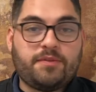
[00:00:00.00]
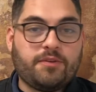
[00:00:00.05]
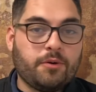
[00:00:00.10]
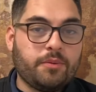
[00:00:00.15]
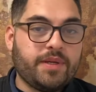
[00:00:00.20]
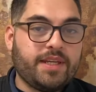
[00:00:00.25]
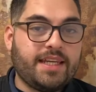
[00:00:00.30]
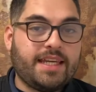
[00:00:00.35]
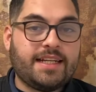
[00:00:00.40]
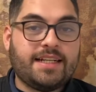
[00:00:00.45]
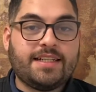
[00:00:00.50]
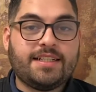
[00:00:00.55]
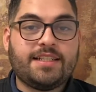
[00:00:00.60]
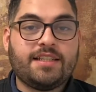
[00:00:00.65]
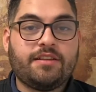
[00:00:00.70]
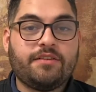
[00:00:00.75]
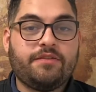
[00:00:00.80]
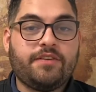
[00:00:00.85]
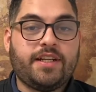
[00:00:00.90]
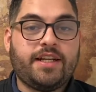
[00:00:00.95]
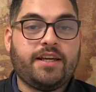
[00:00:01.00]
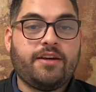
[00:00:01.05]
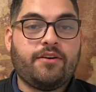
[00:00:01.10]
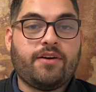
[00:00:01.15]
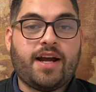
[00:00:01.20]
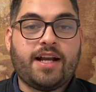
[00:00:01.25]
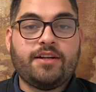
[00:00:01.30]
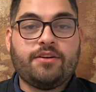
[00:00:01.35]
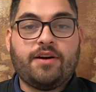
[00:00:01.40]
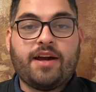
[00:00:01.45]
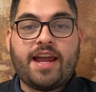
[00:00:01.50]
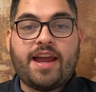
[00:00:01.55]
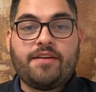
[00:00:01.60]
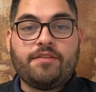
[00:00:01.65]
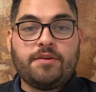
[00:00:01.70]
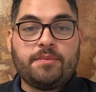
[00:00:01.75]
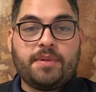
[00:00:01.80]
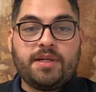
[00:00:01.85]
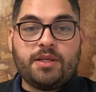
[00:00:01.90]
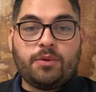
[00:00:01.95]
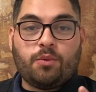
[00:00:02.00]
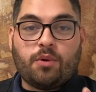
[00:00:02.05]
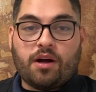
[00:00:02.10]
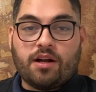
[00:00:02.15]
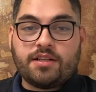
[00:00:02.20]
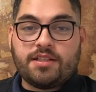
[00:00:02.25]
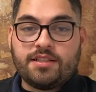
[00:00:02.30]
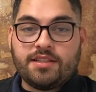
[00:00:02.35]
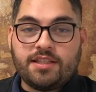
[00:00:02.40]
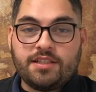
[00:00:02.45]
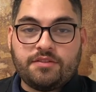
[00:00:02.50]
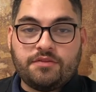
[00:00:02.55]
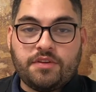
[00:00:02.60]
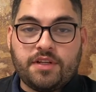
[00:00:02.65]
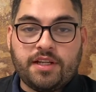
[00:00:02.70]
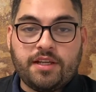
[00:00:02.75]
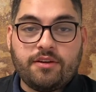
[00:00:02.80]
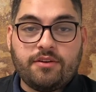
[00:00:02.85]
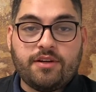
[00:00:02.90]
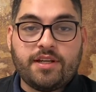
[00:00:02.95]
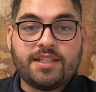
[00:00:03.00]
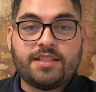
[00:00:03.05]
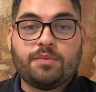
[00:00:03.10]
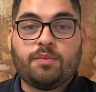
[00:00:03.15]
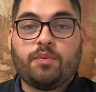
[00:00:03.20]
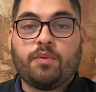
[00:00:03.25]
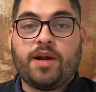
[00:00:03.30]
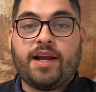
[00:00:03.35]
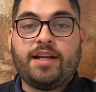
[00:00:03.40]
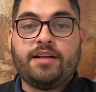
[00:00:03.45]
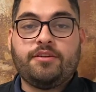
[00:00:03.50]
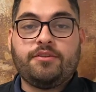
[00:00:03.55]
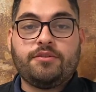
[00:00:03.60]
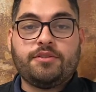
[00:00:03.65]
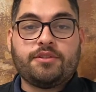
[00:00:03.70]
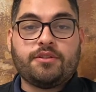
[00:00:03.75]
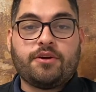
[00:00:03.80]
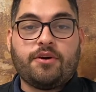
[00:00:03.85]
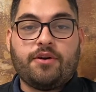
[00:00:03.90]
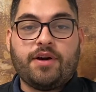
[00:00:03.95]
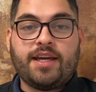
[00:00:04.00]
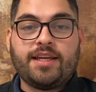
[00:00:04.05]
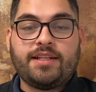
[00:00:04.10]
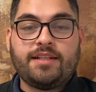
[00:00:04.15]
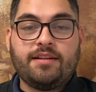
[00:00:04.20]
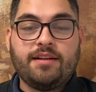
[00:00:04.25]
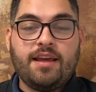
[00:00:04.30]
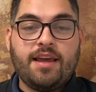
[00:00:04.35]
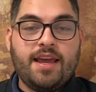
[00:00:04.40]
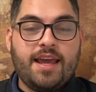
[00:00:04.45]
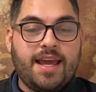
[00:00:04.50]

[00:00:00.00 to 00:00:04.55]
we can get into the video, I know everybody watching this video is brand new, so go ahead